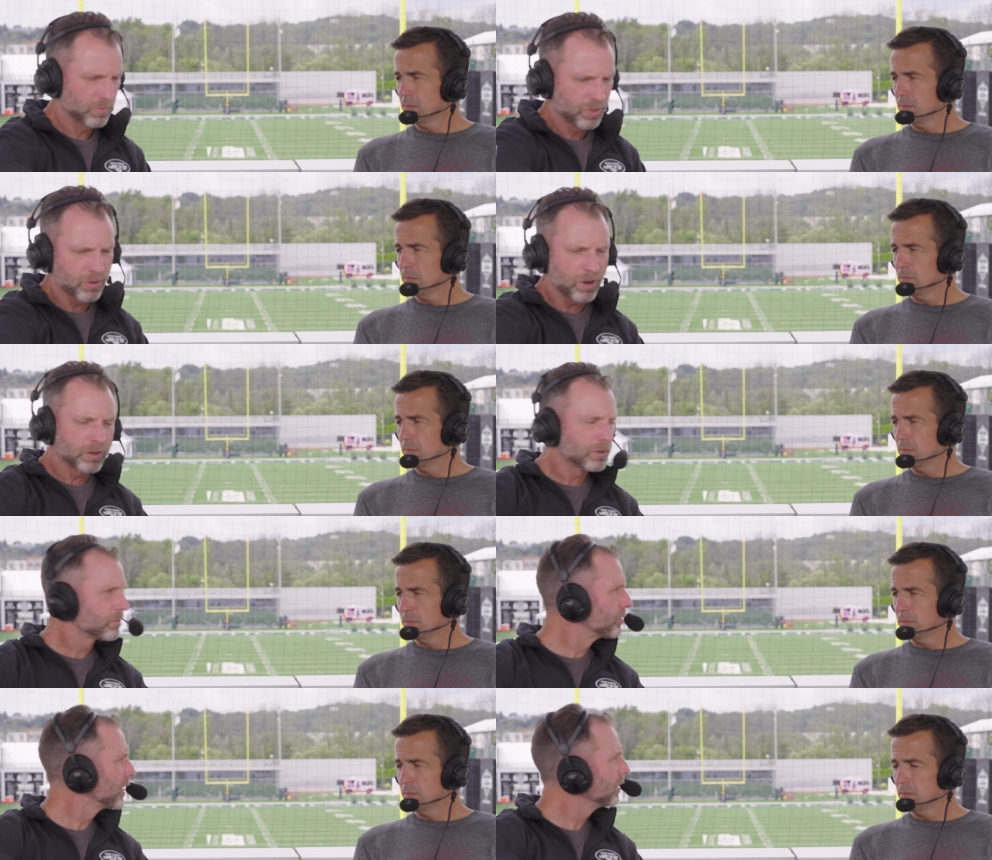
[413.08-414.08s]
Speaker 1: thought
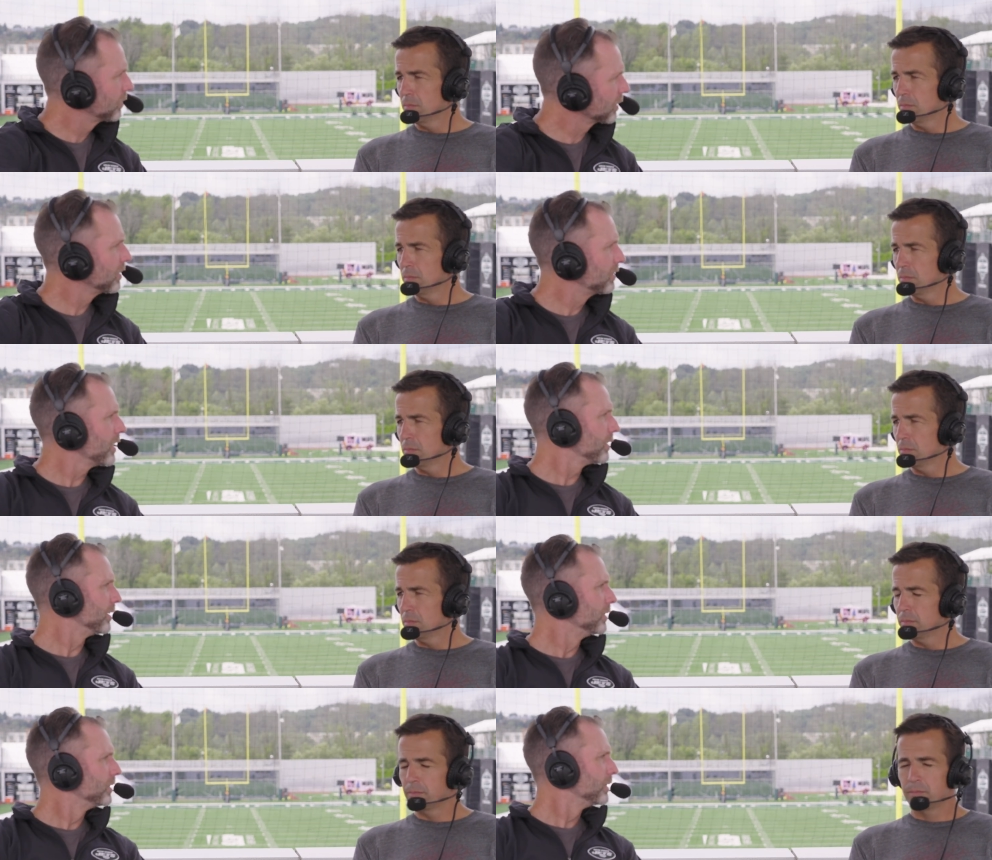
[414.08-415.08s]
of as a contender?